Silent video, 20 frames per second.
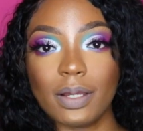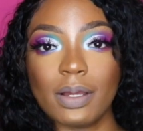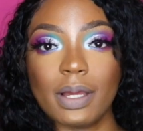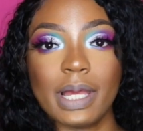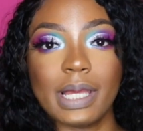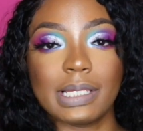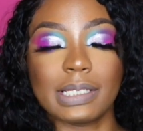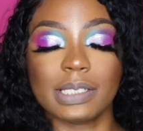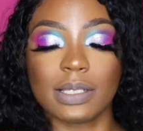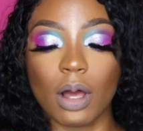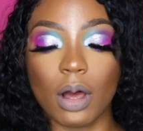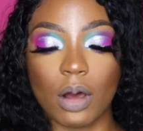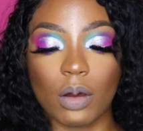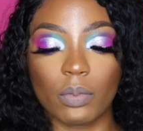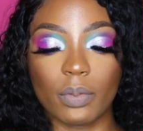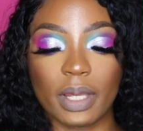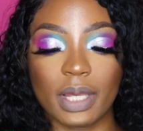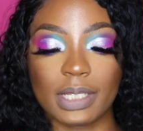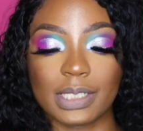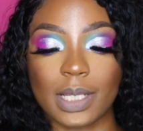As
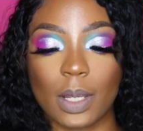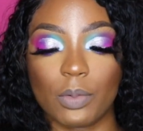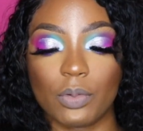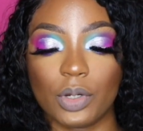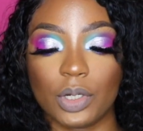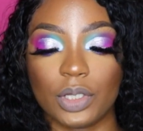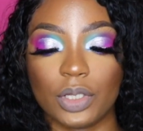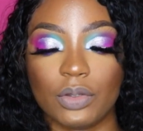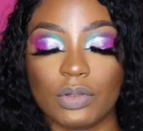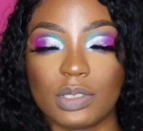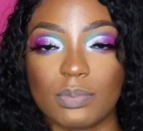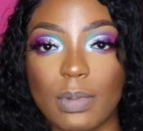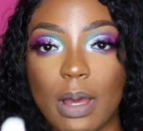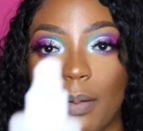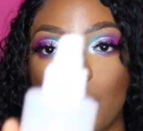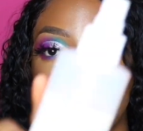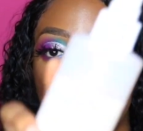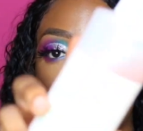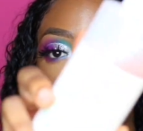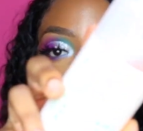always, I'm going to use
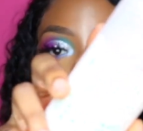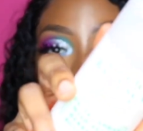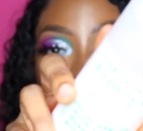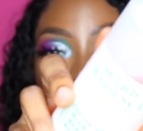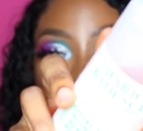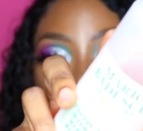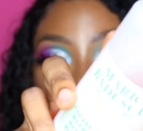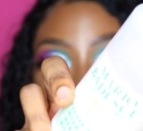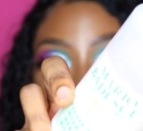my Mario